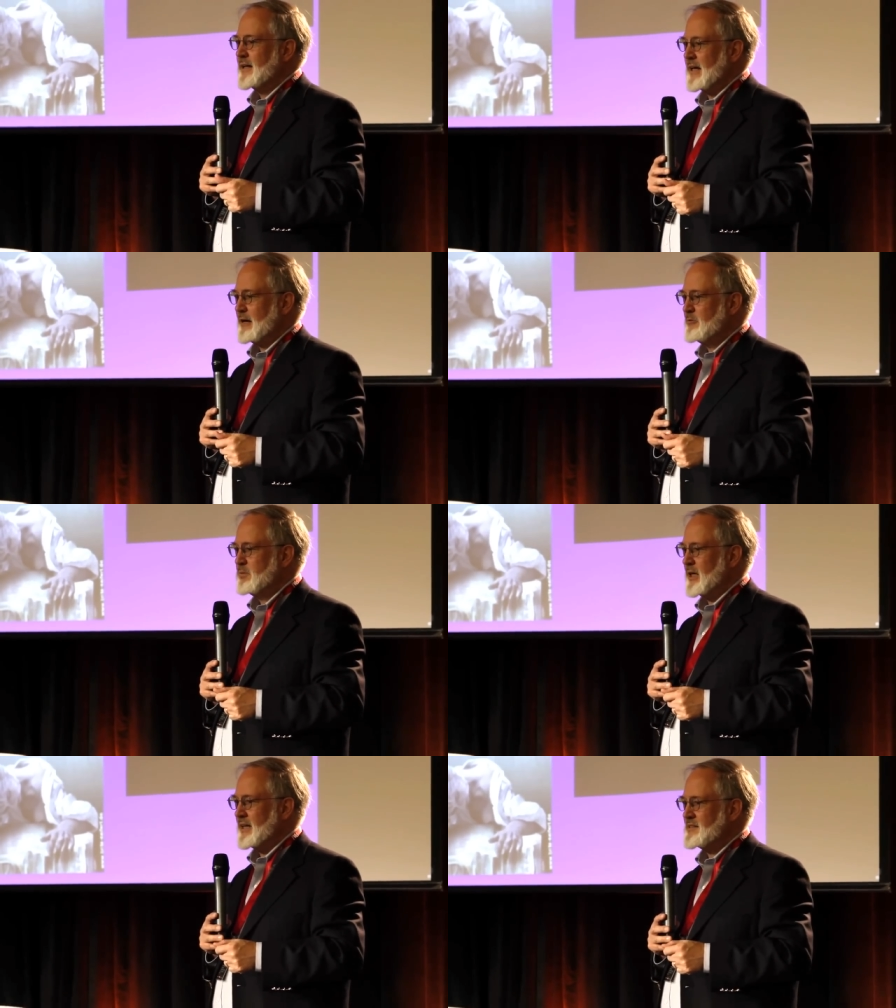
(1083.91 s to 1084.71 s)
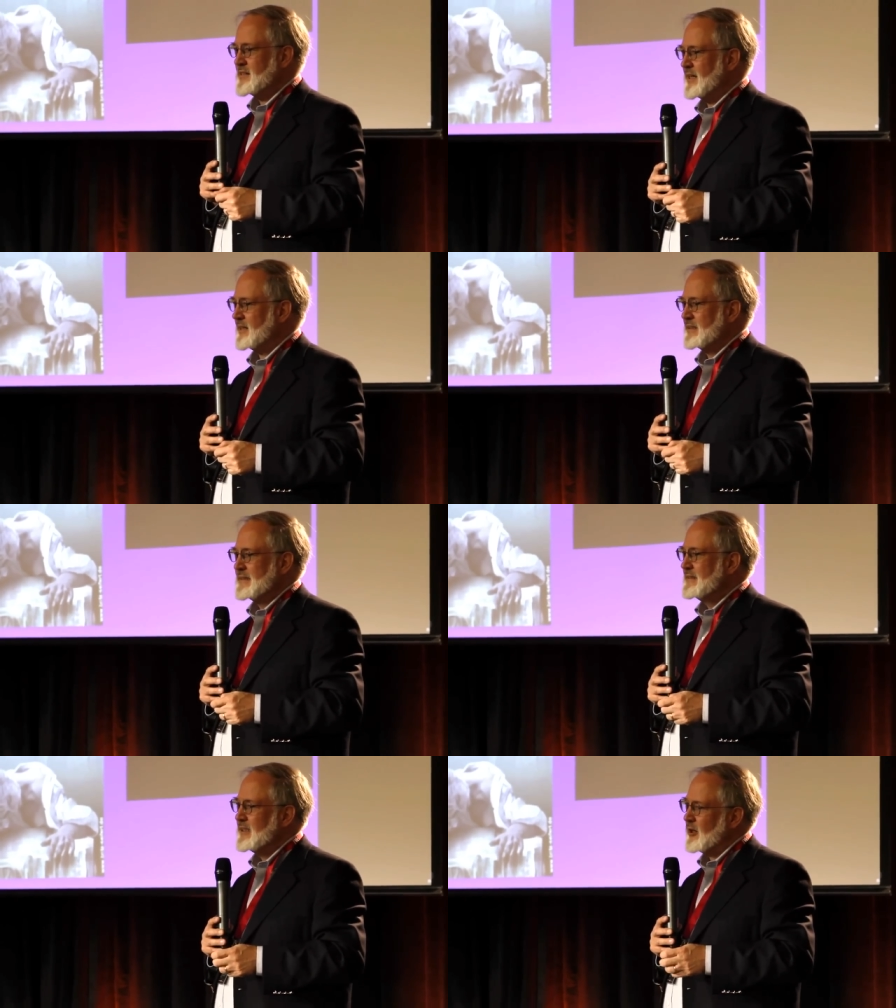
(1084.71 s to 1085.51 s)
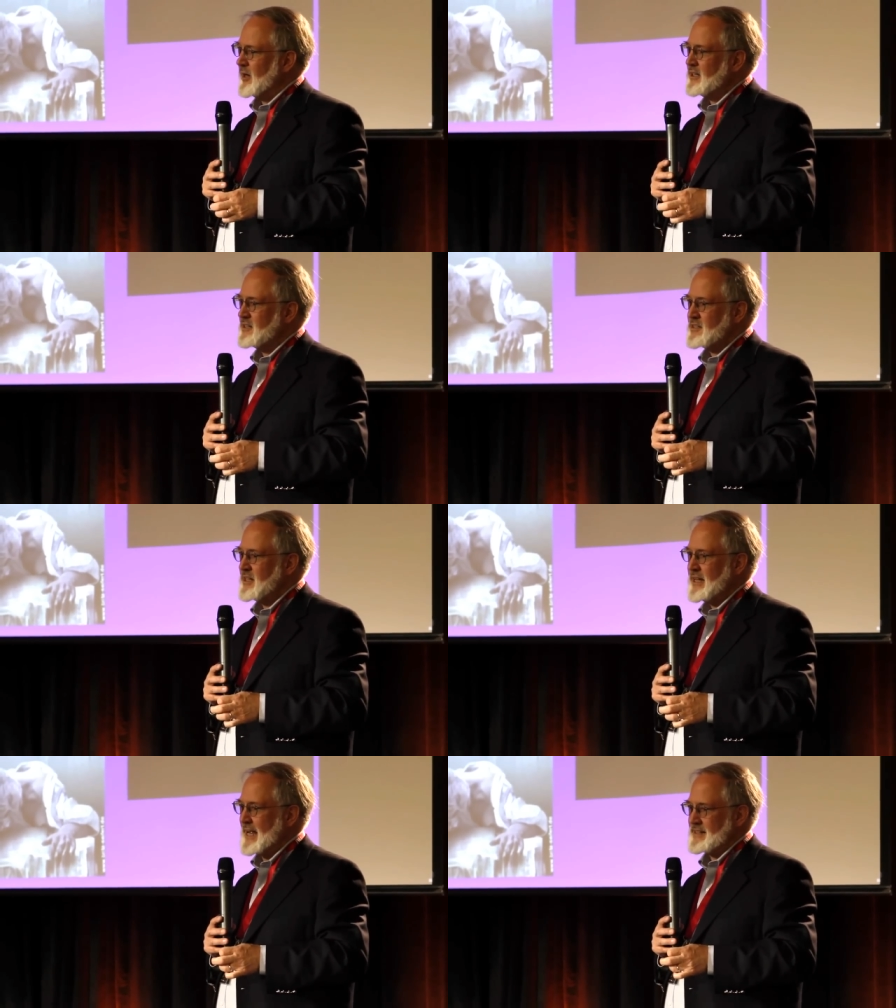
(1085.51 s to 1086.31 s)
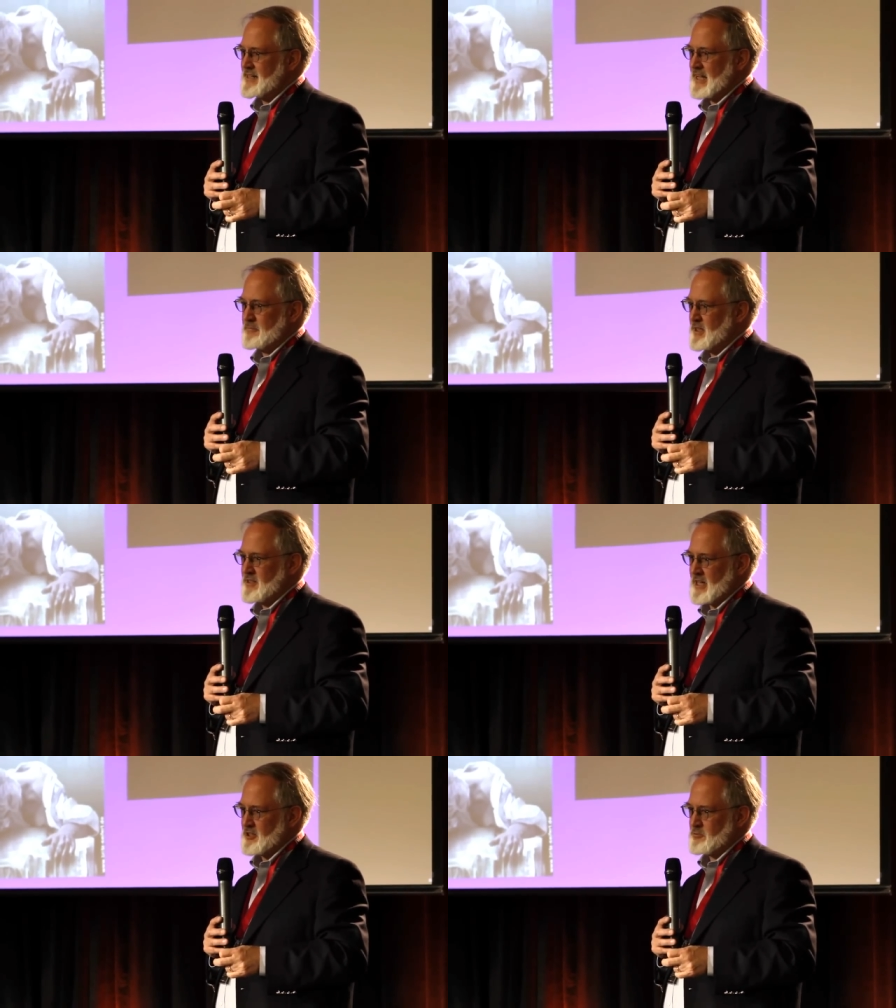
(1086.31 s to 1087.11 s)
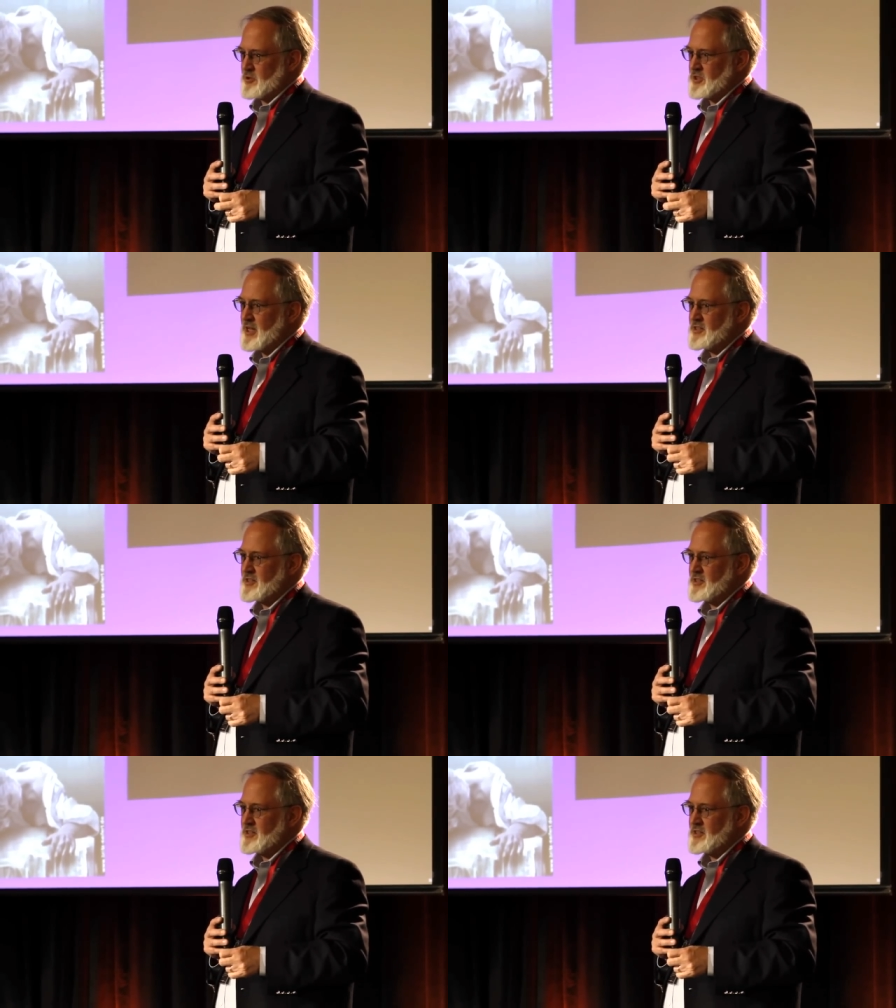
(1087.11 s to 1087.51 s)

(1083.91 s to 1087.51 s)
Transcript: And I replied saying, No, I didn't say ask diabetes experts.